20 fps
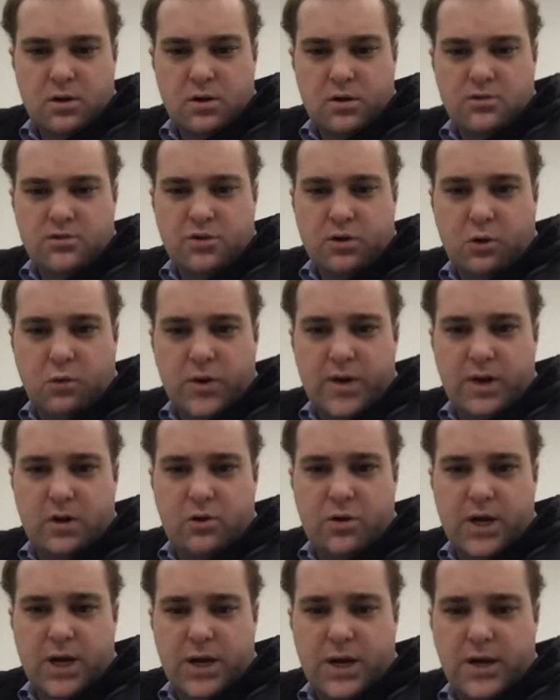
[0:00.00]
So are we
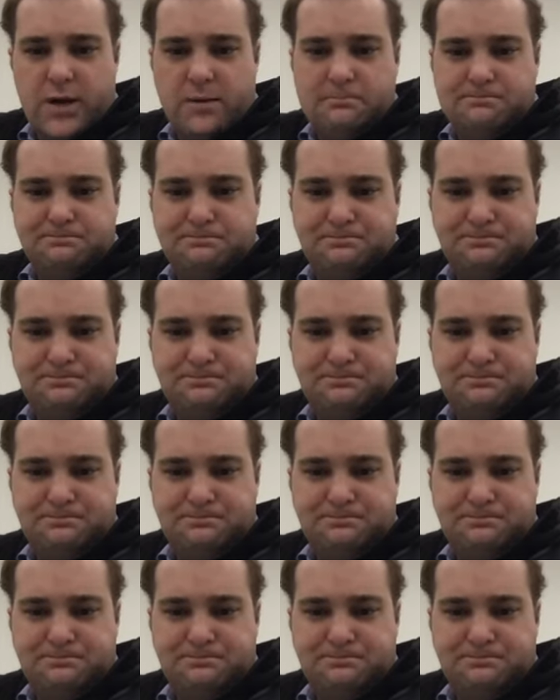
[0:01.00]
okay?